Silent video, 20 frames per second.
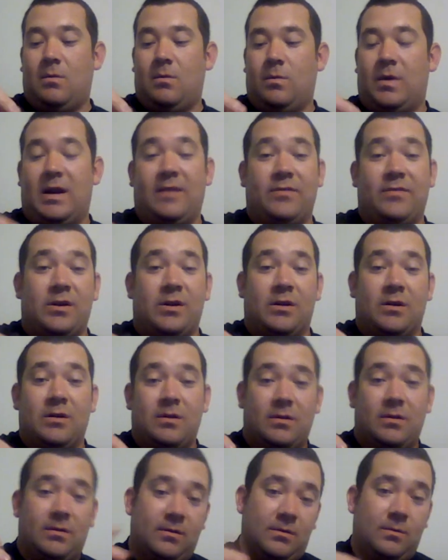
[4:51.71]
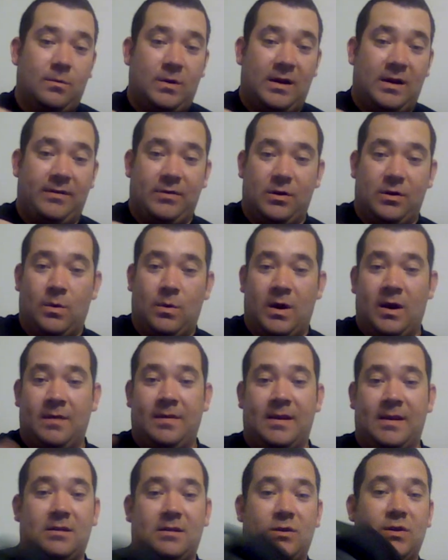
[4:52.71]
whatever you're
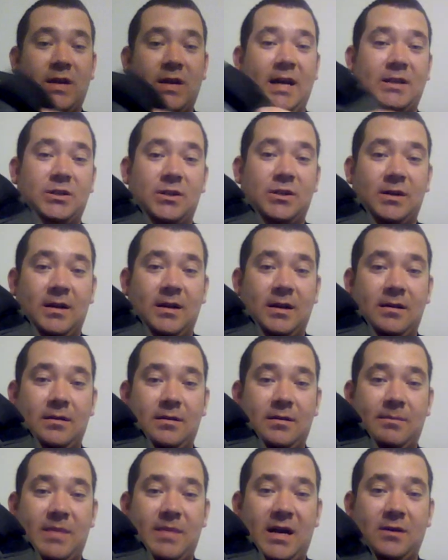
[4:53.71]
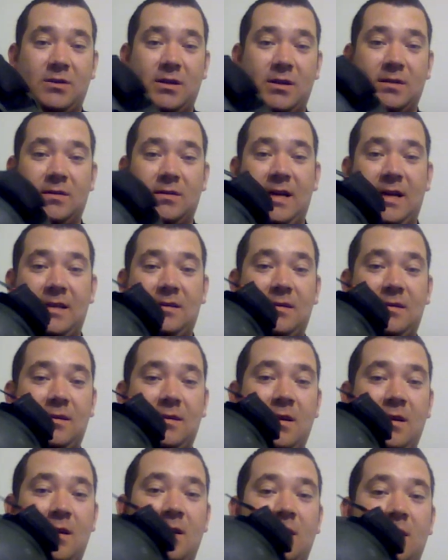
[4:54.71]
wearing that you got your pouch on. So that's
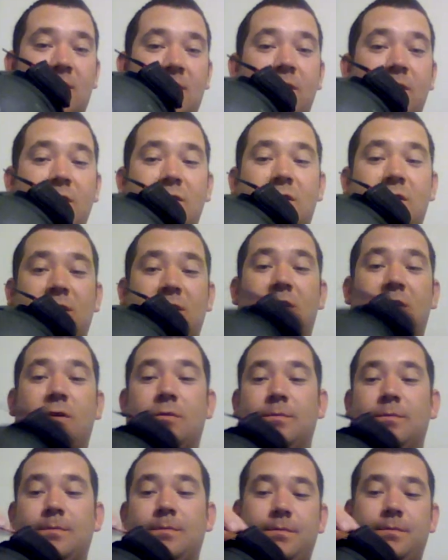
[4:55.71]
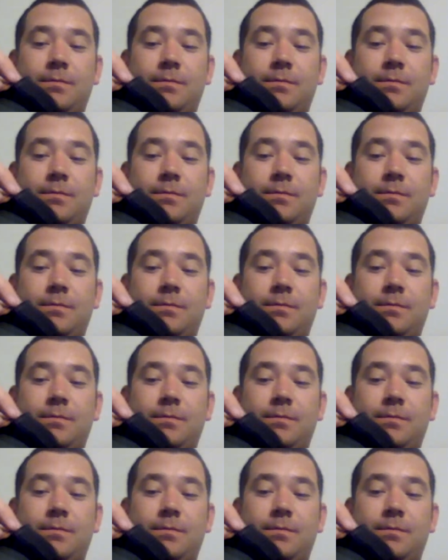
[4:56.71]
the version 2.